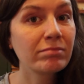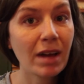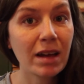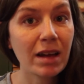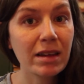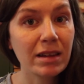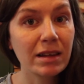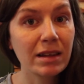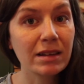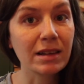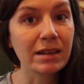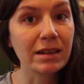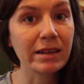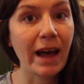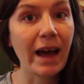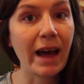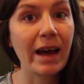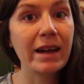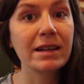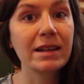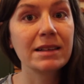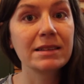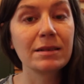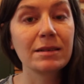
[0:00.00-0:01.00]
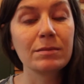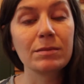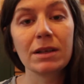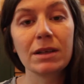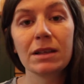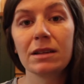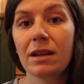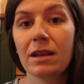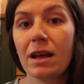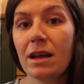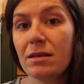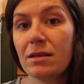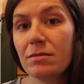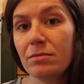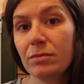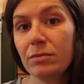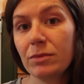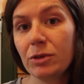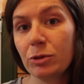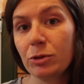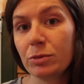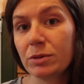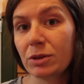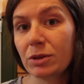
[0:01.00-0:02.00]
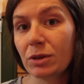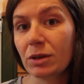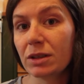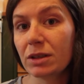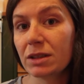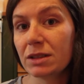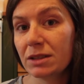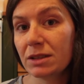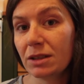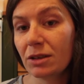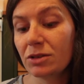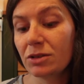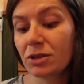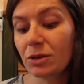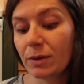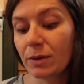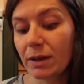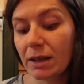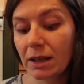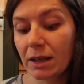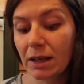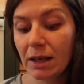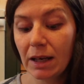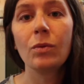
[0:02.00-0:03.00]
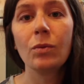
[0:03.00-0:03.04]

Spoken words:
I think that that is something that Loop Store could start doing.